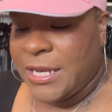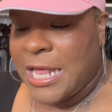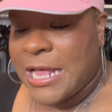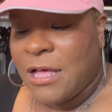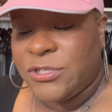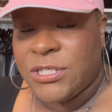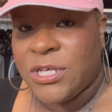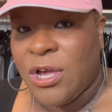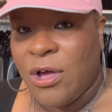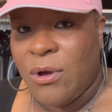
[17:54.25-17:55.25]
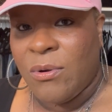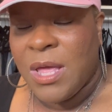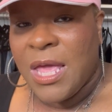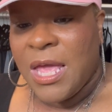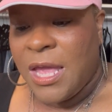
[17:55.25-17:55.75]
and I'll just go
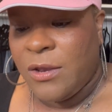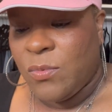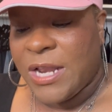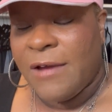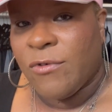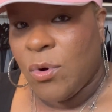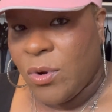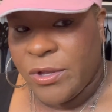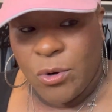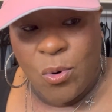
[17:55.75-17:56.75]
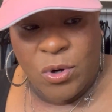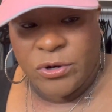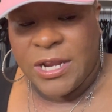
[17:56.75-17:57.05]
in whatever order